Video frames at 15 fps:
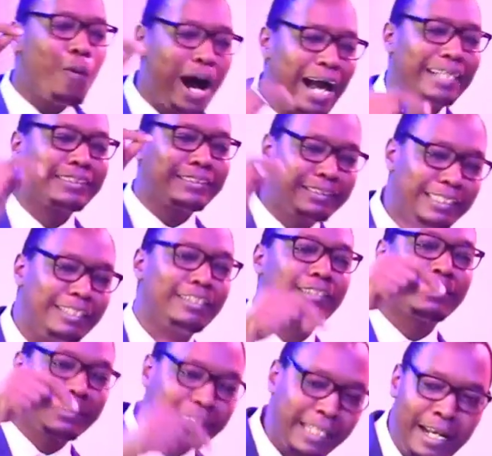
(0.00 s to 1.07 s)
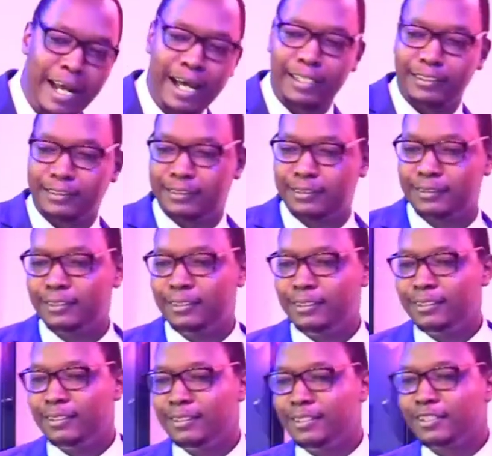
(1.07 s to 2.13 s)
were still sinners,
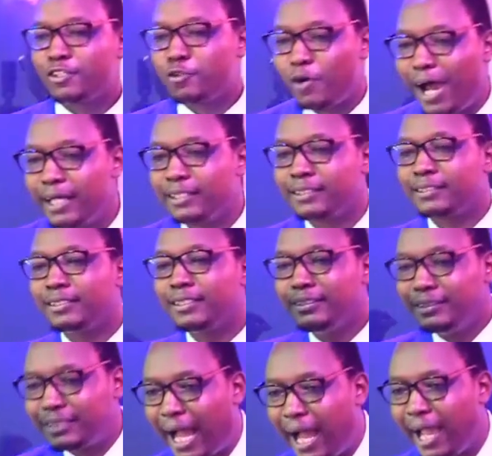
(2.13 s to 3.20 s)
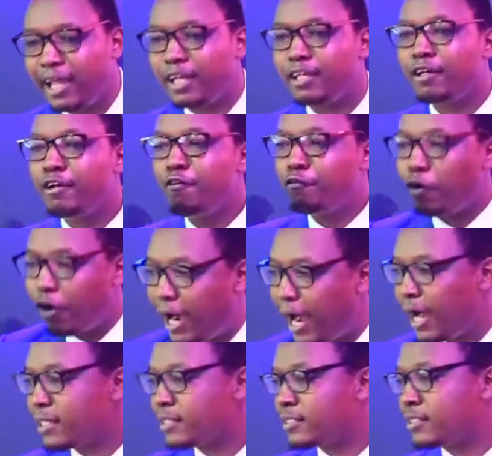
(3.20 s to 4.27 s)
Christ died for
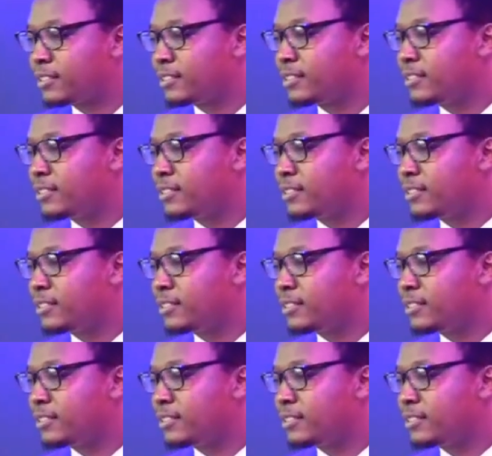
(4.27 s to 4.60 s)
us.